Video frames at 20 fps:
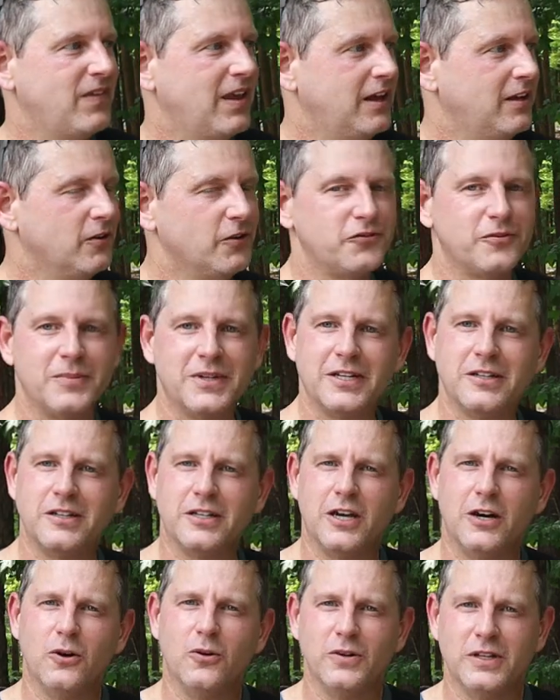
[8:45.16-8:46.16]
And ultimately the
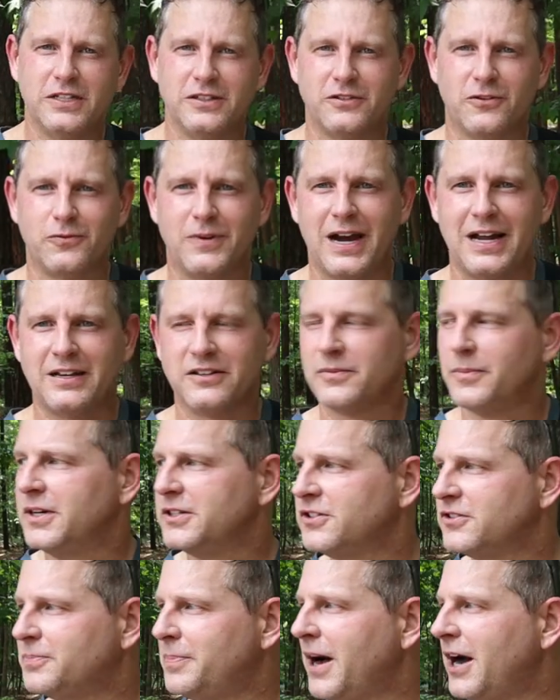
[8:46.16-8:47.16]
goal is to ride as
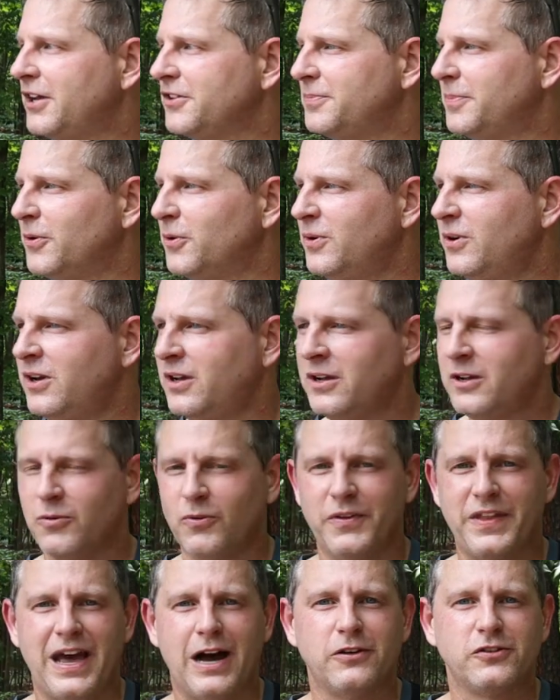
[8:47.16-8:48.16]
much as possible
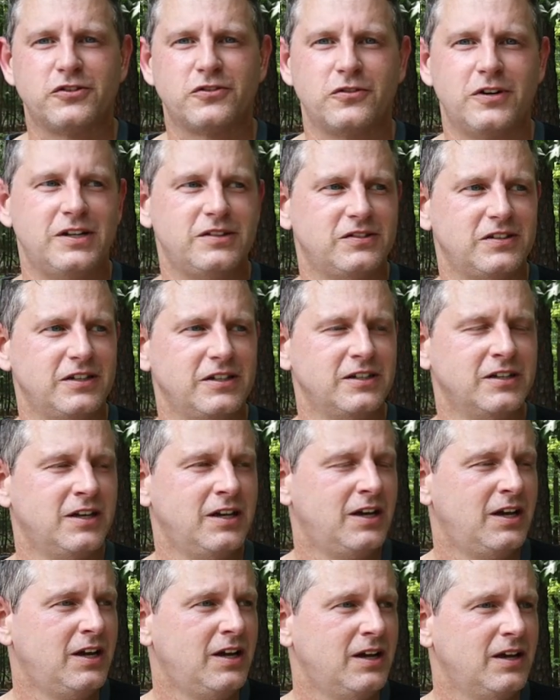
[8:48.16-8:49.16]
without stressing
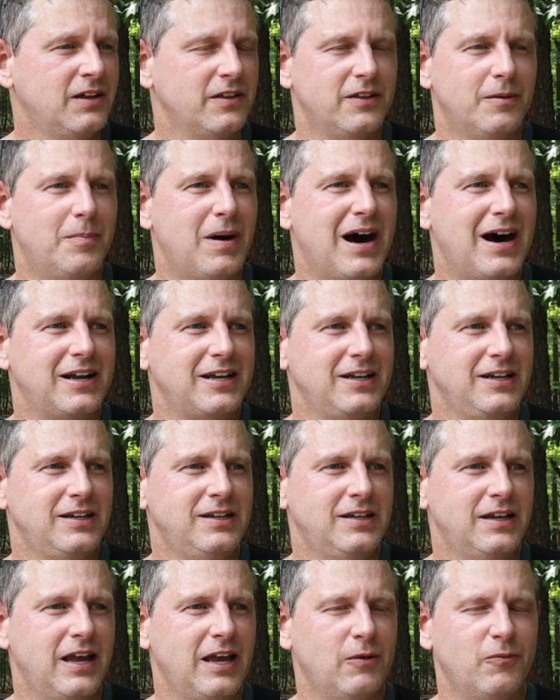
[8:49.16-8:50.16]
the
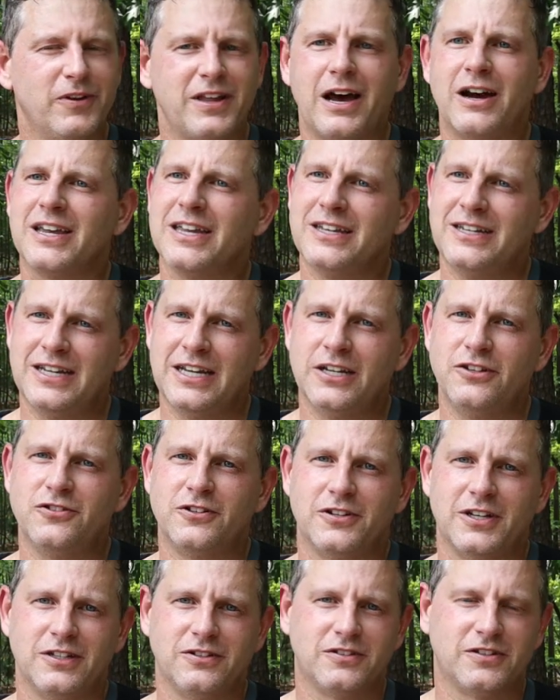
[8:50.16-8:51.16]
body and without getting
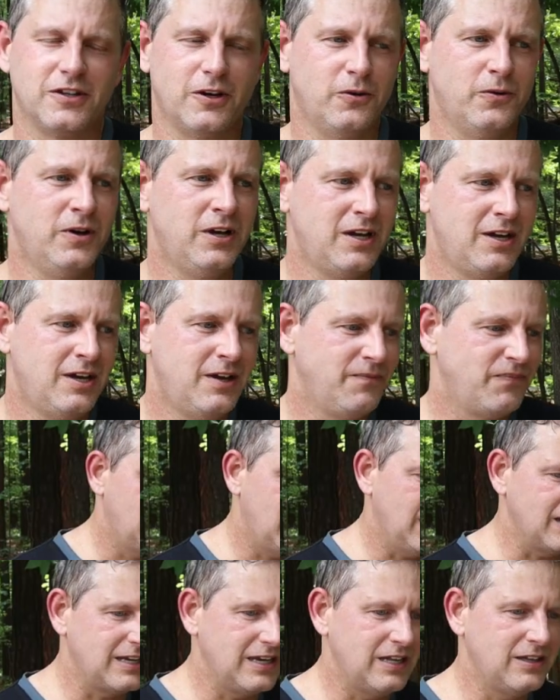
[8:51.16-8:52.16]
injured. And so
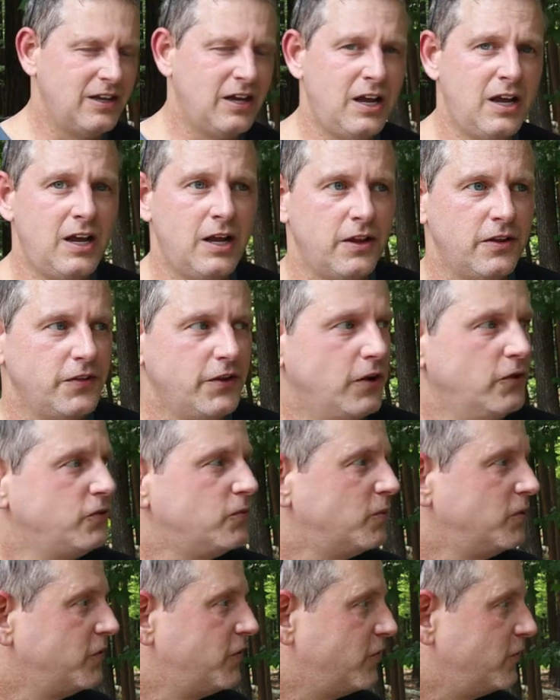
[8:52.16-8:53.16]
again,
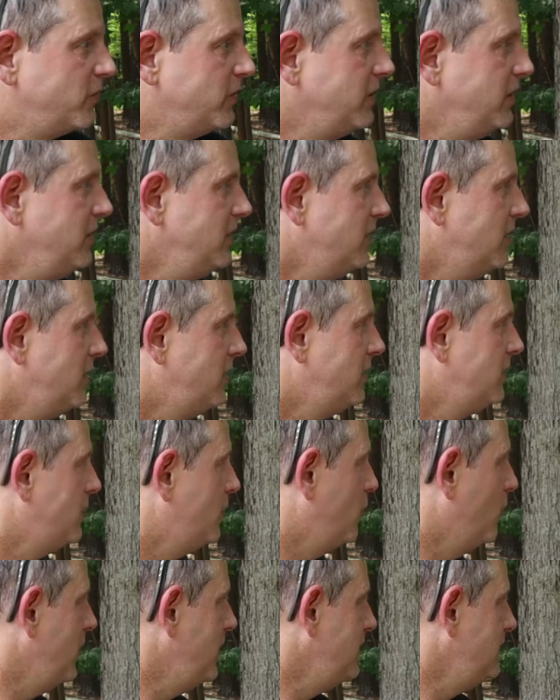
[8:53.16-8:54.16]
those were three
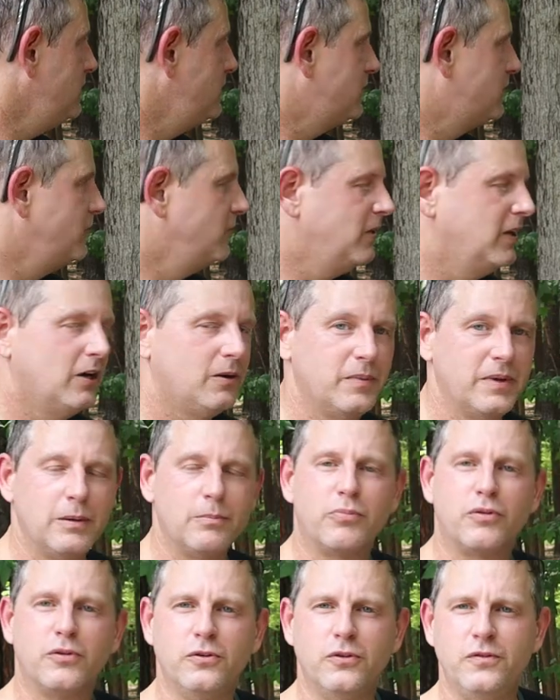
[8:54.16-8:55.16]
ways to help
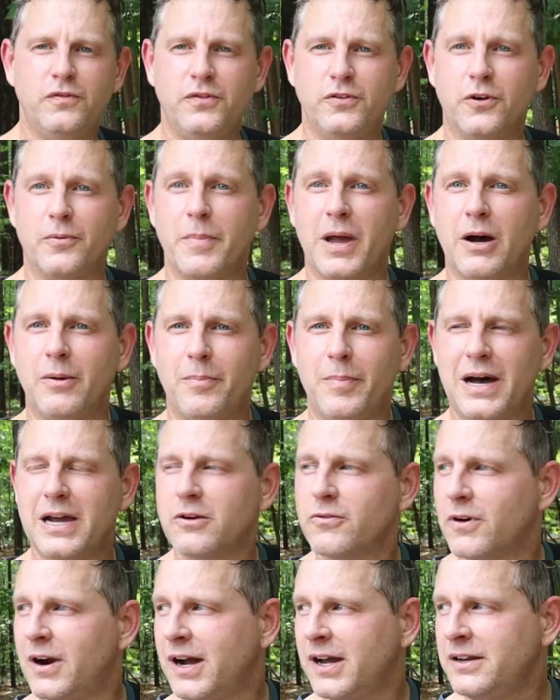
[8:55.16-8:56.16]
improve your mountain
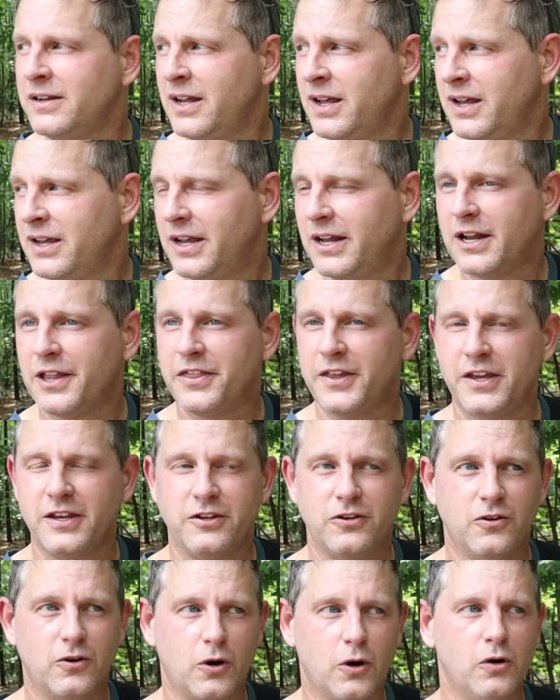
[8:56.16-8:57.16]
bike ride, and I
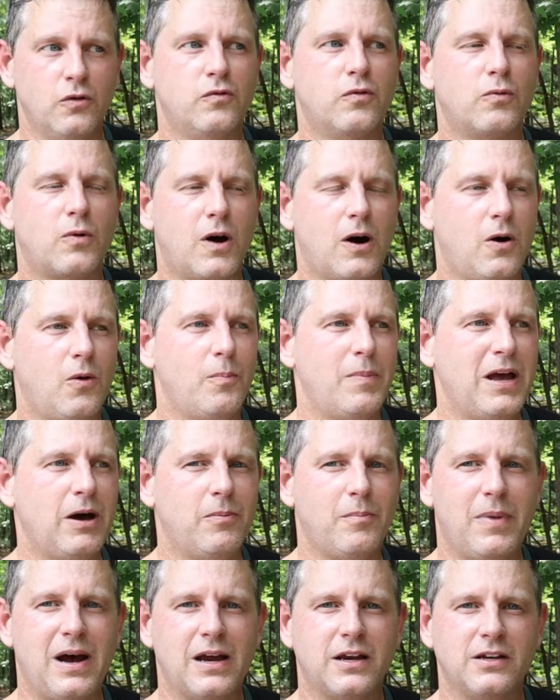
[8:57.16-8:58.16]
think your overall
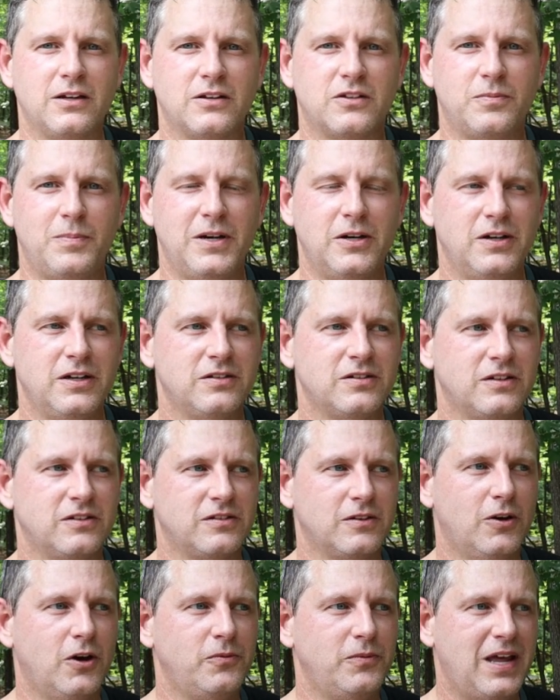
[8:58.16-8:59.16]
mountain biking experience. And
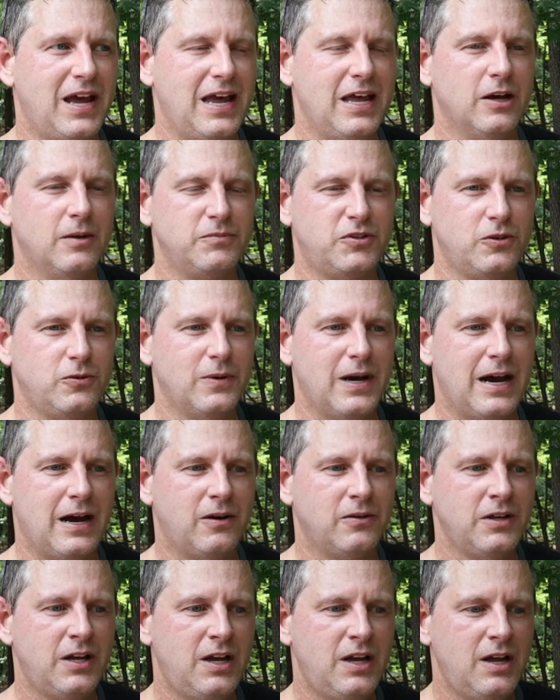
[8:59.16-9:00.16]
so I hope that helps you
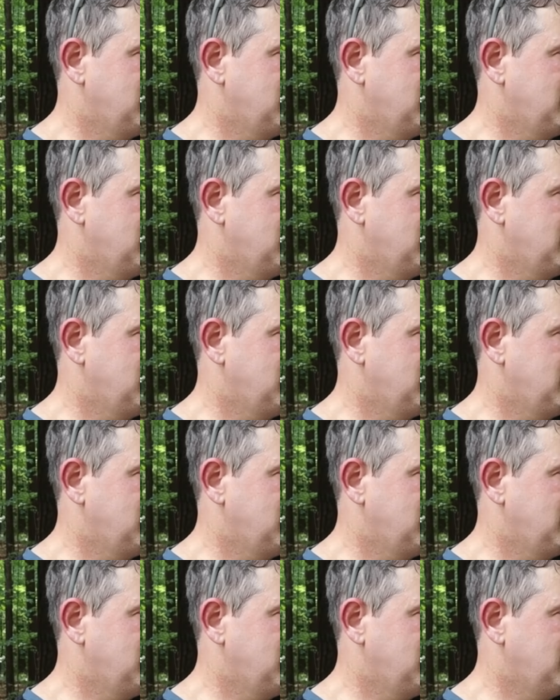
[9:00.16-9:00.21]
out.